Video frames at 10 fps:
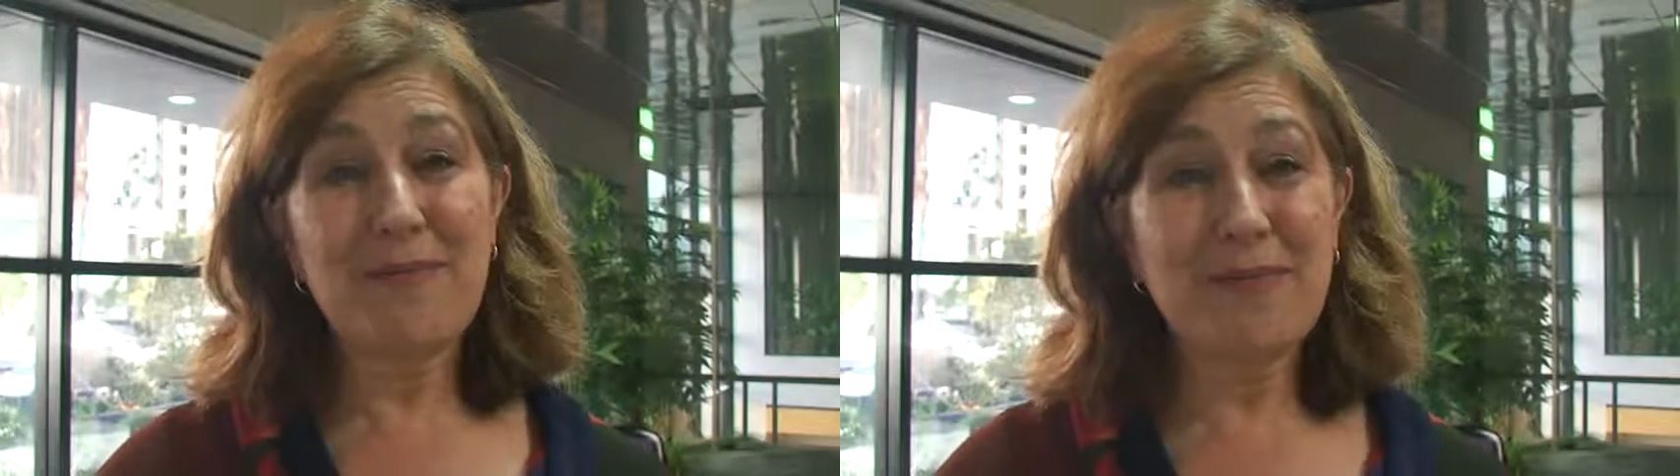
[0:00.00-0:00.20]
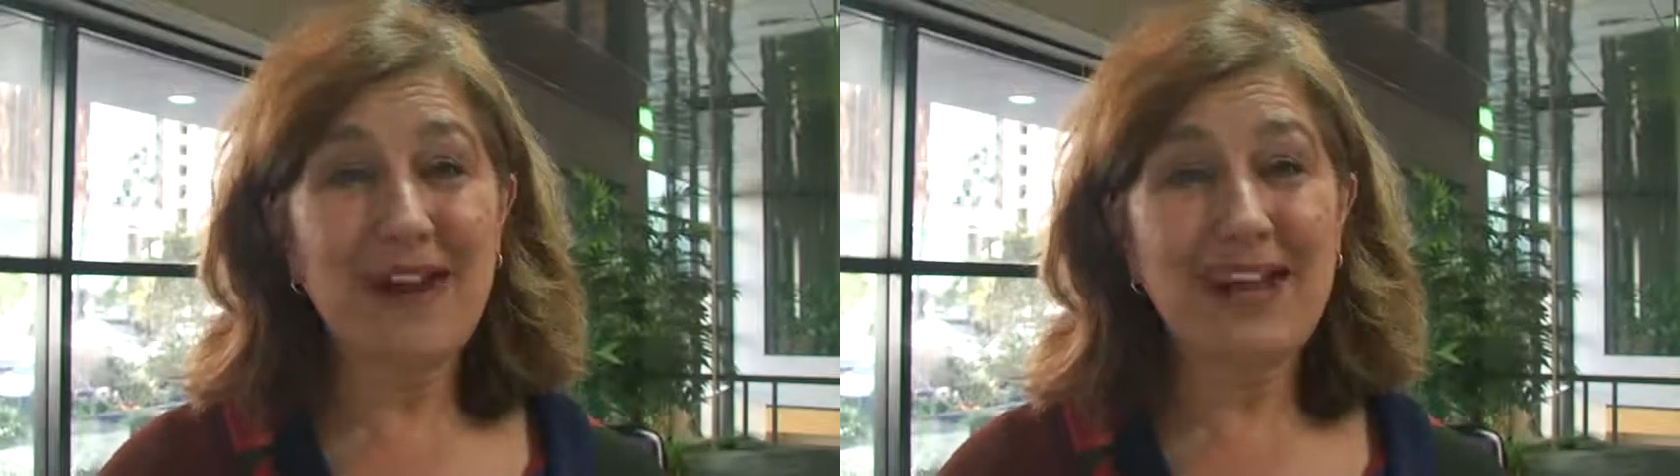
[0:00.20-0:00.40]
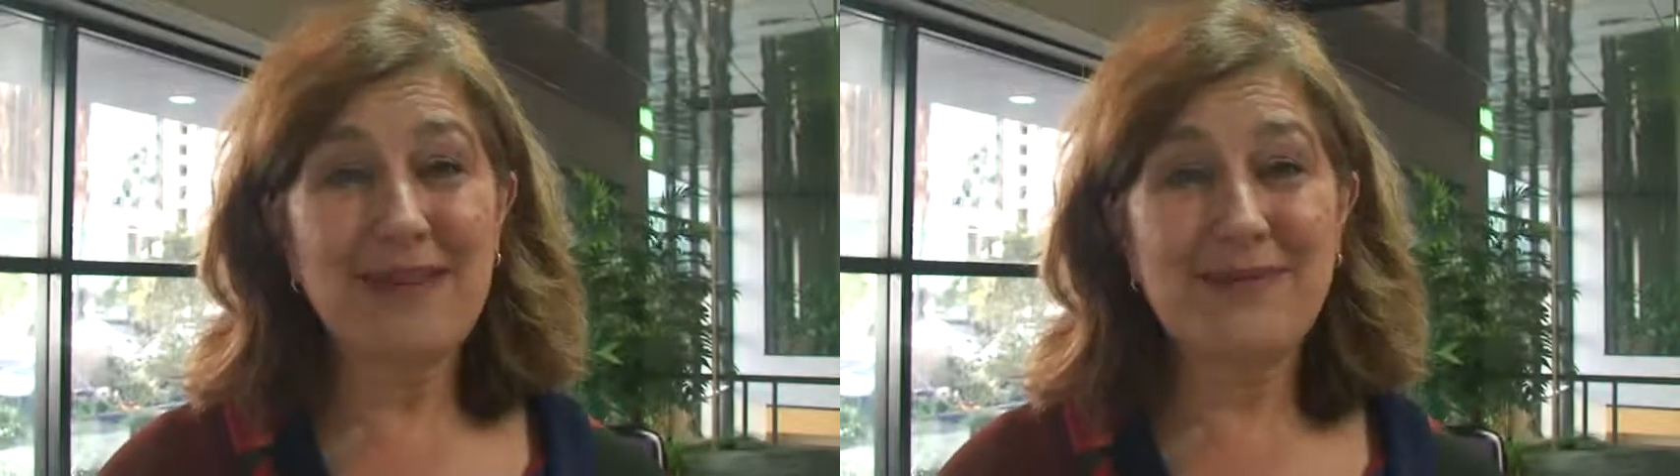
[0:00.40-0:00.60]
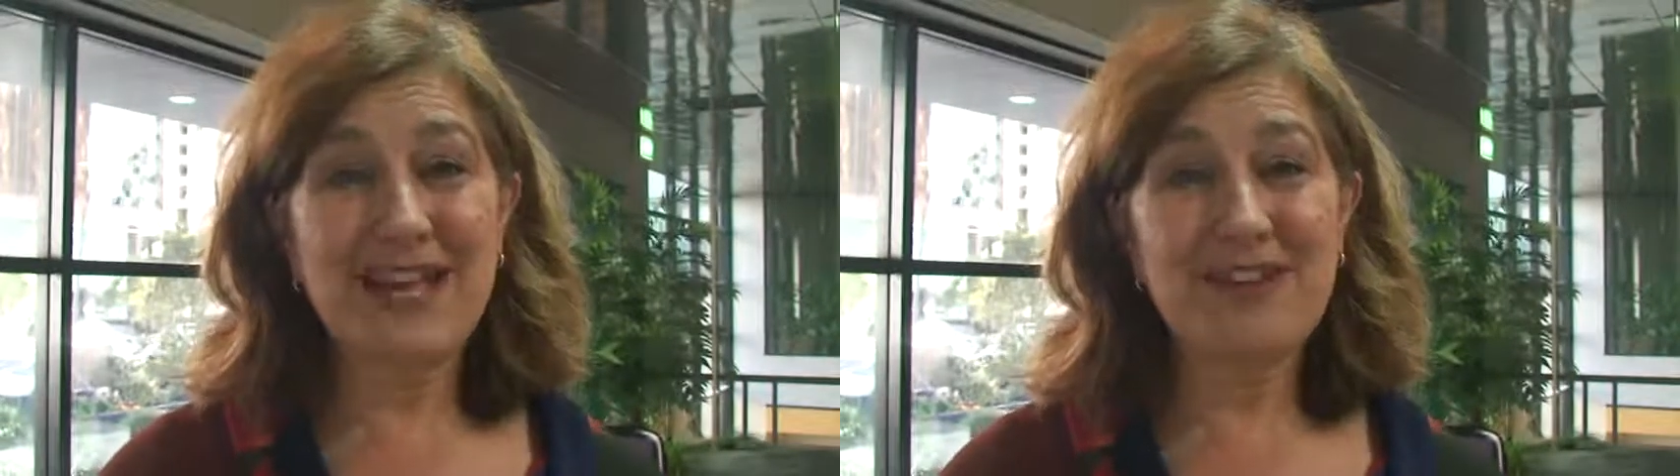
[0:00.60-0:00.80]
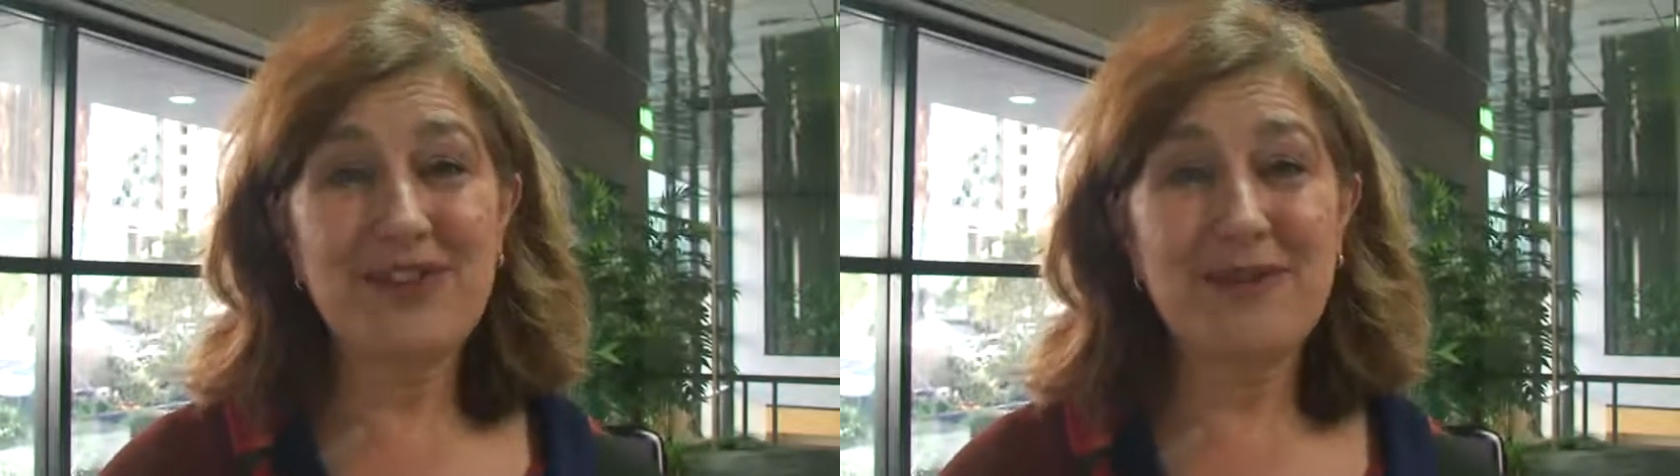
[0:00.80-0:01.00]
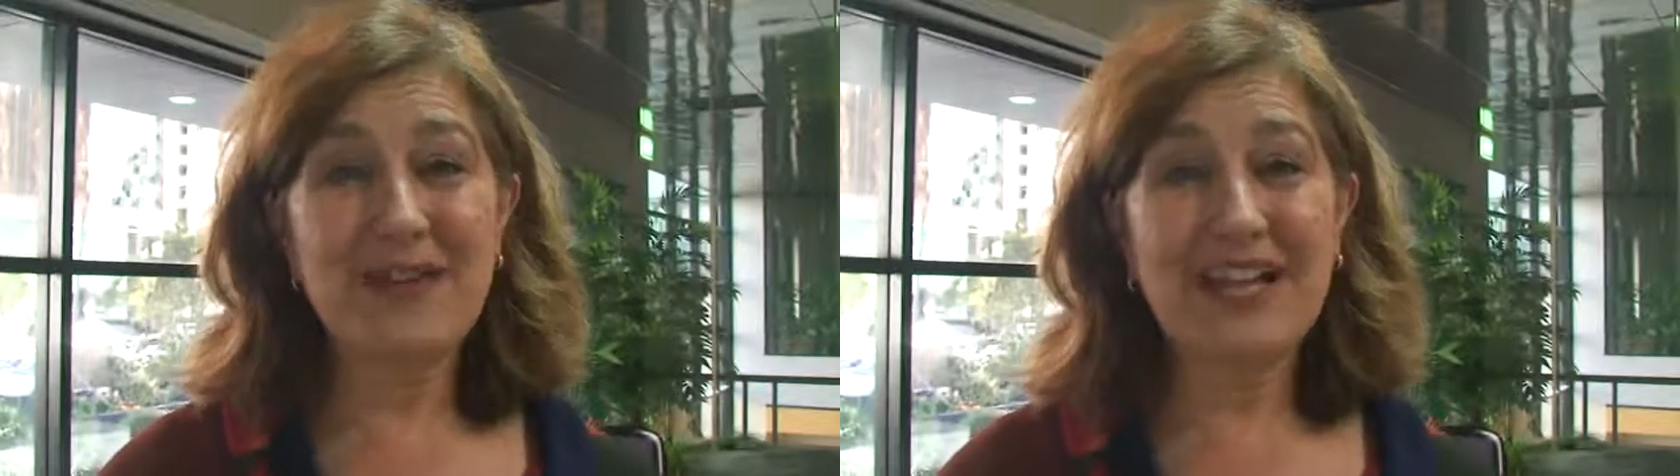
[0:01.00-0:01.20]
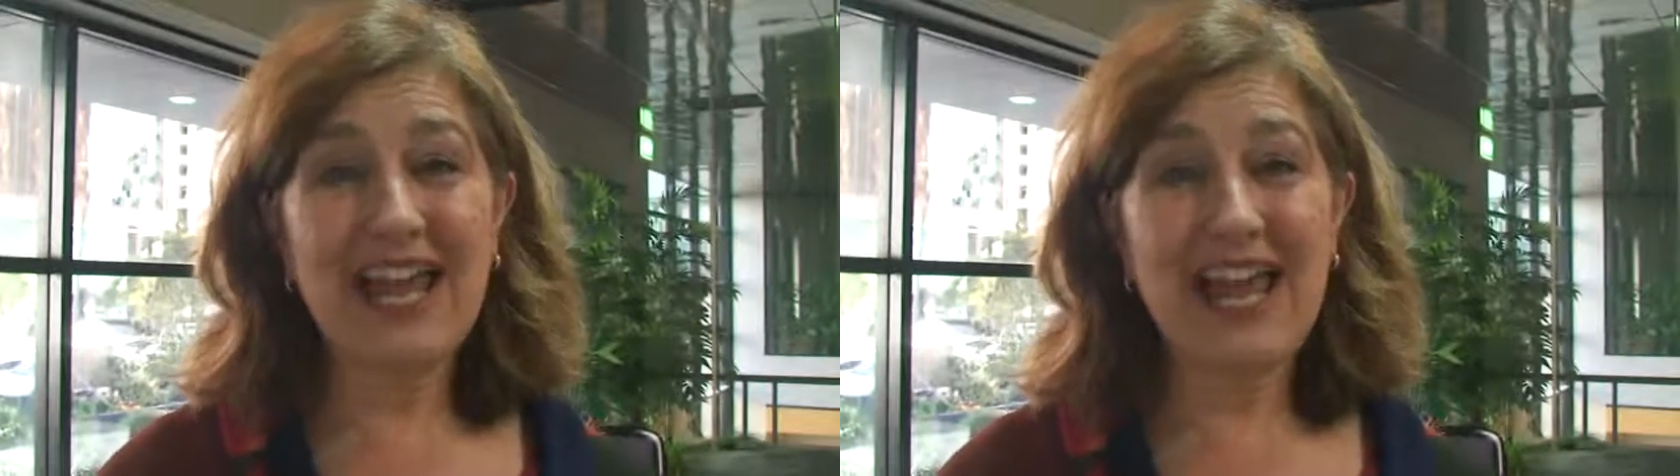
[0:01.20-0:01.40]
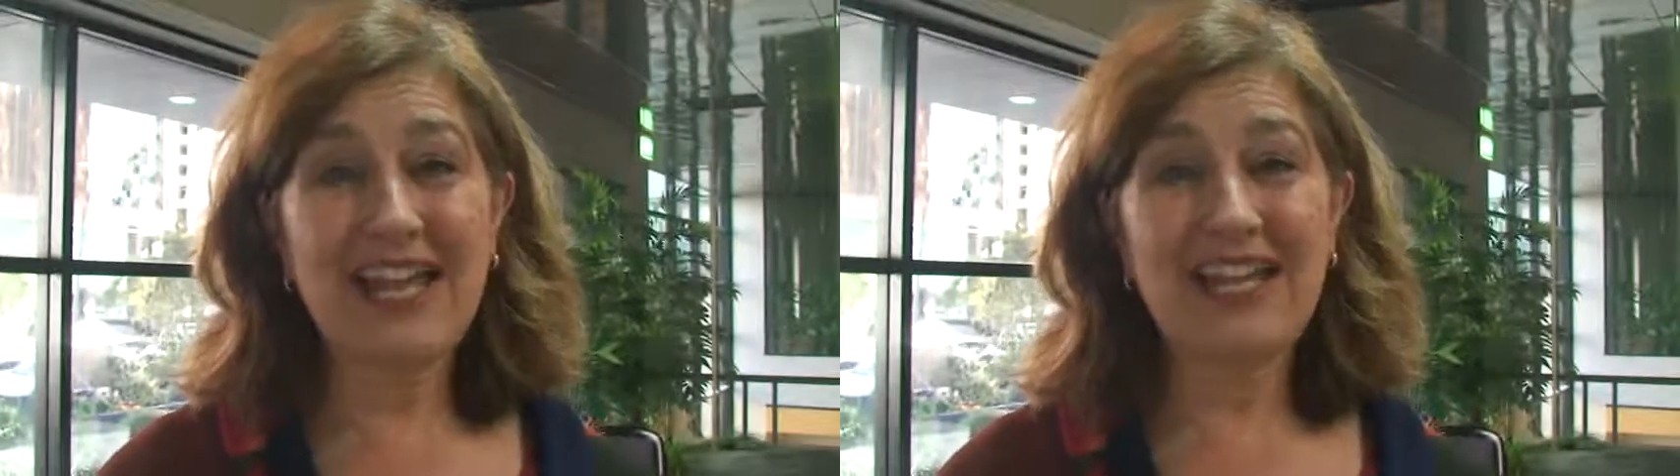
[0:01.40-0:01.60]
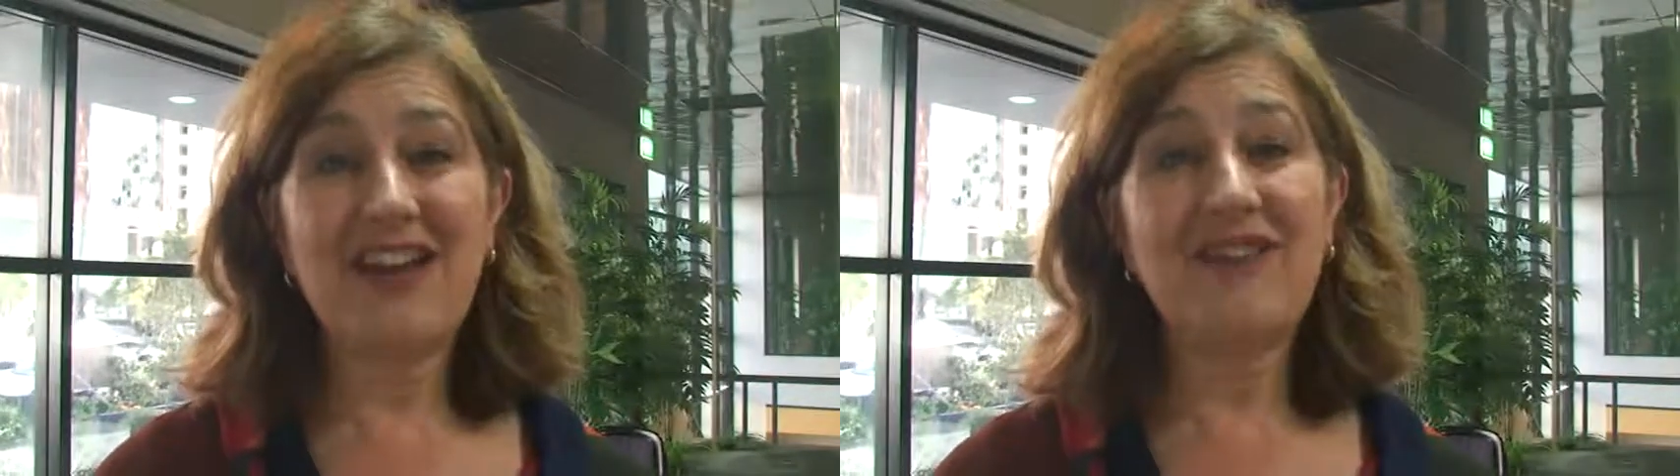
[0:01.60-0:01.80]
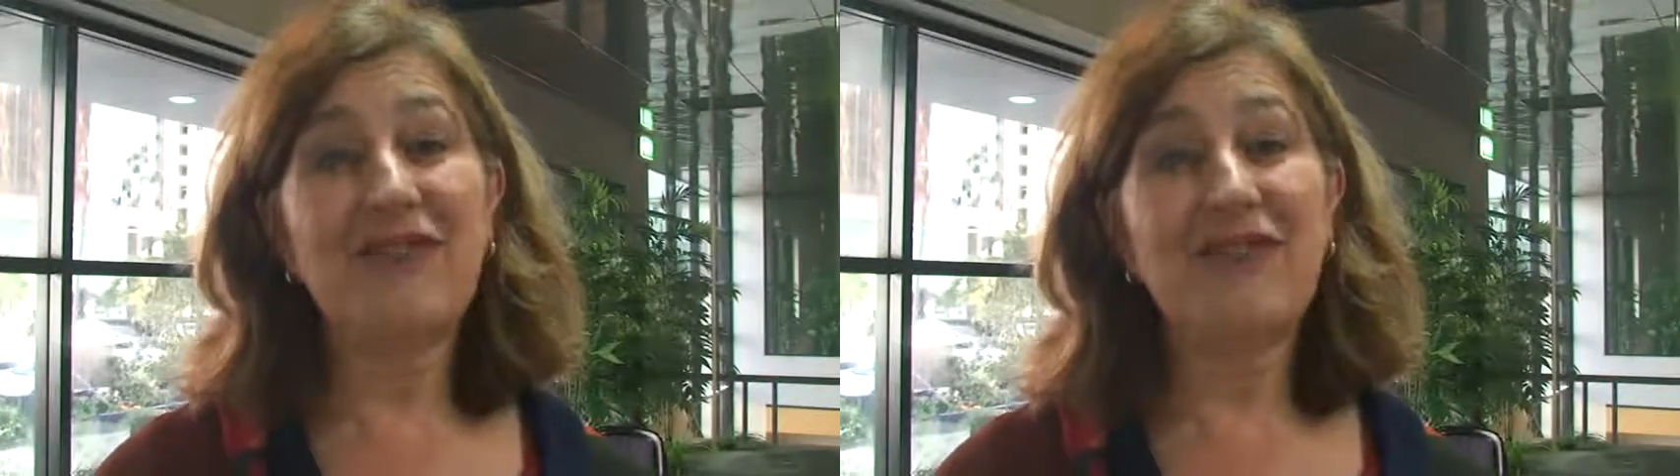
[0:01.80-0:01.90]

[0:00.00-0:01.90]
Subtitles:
My name's Adrienne McLean